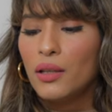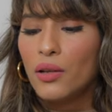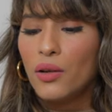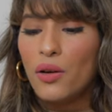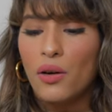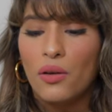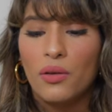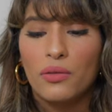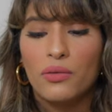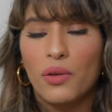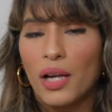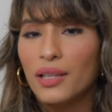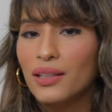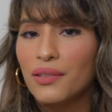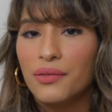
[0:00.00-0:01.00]
Go
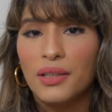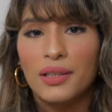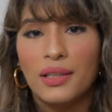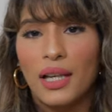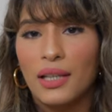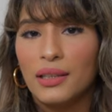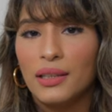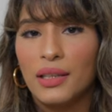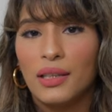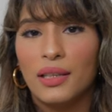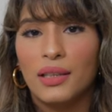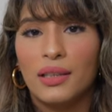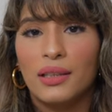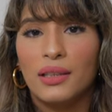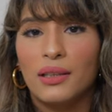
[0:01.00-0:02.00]
try different
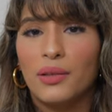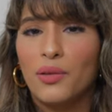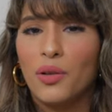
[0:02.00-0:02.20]
sizes.